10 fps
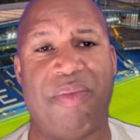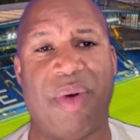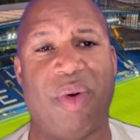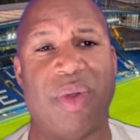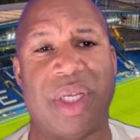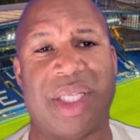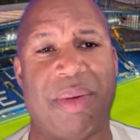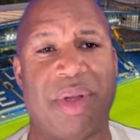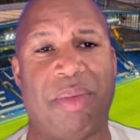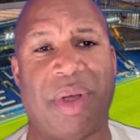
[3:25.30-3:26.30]
although
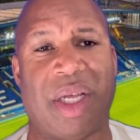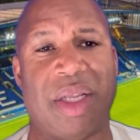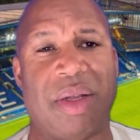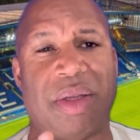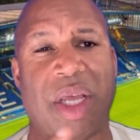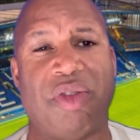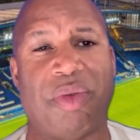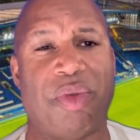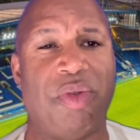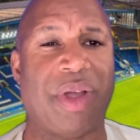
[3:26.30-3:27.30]
some of them, those
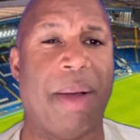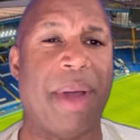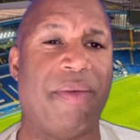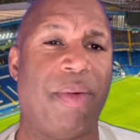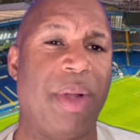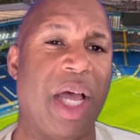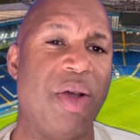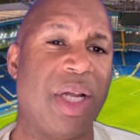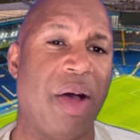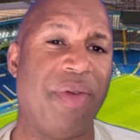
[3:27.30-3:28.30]
who've come back from
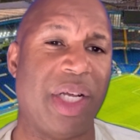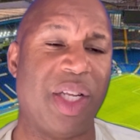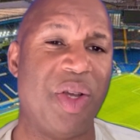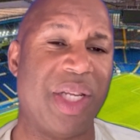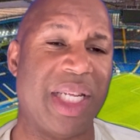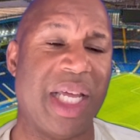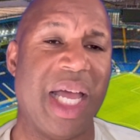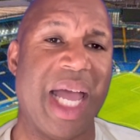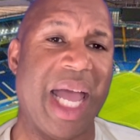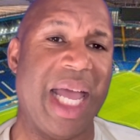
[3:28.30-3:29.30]
loan, I've included
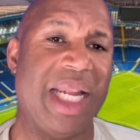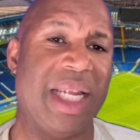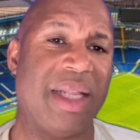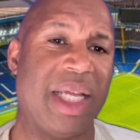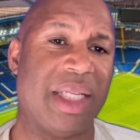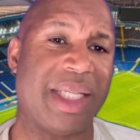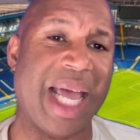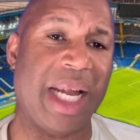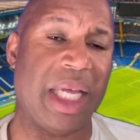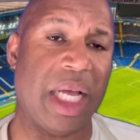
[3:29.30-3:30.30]
in this
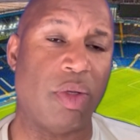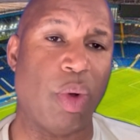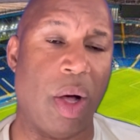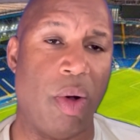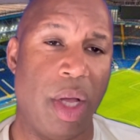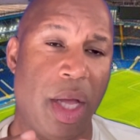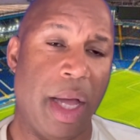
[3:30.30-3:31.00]
tally as well.